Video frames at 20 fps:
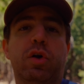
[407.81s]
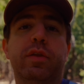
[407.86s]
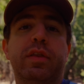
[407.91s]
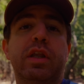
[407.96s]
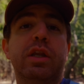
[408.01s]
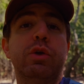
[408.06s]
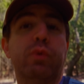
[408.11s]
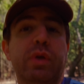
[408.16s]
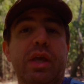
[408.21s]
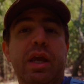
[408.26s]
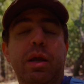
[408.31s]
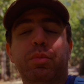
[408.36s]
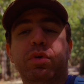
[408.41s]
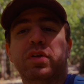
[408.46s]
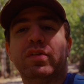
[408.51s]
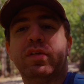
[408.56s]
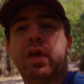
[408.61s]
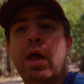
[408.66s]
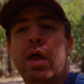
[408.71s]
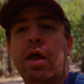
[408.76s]
on the new
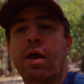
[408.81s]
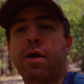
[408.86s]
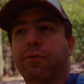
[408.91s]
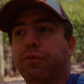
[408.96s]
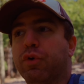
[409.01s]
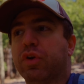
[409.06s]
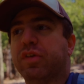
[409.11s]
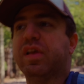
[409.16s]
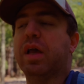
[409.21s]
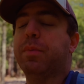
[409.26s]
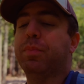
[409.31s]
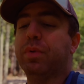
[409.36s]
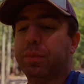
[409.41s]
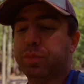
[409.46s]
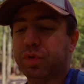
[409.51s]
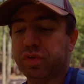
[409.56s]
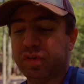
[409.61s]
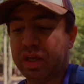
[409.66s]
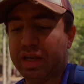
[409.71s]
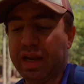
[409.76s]
cameras, for example,
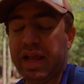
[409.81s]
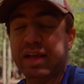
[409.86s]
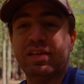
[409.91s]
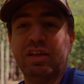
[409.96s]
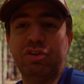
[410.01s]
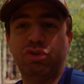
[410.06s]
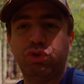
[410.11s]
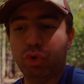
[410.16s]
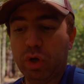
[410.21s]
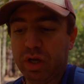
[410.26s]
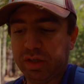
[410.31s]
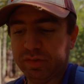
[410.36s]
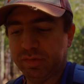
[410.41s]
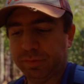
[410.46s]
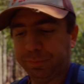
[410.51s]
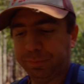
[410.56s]
I'm using an XH2S,